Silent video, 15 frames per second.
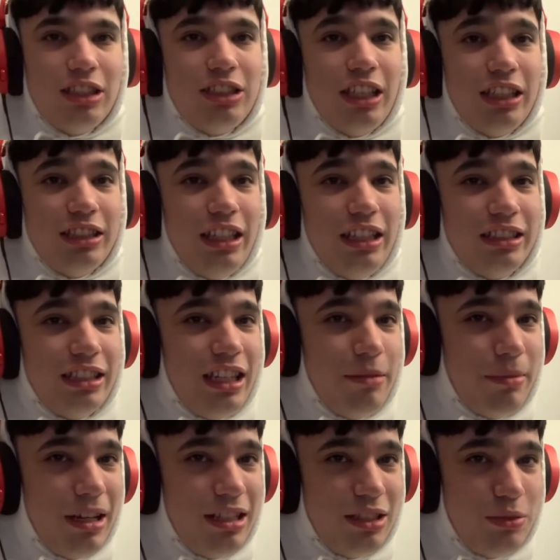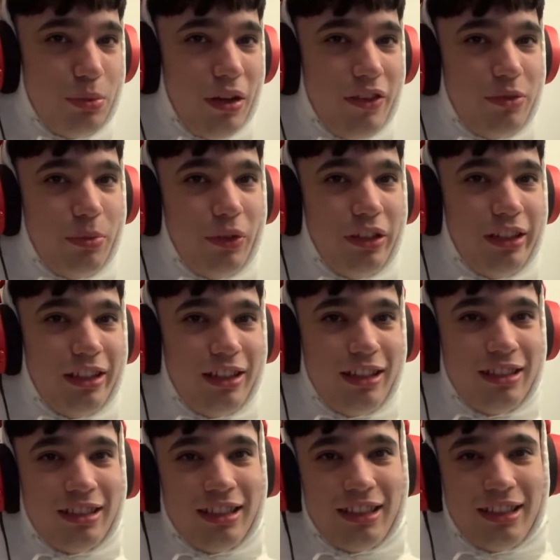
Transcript: 16 is the Hitman's Wife's Bodyguard.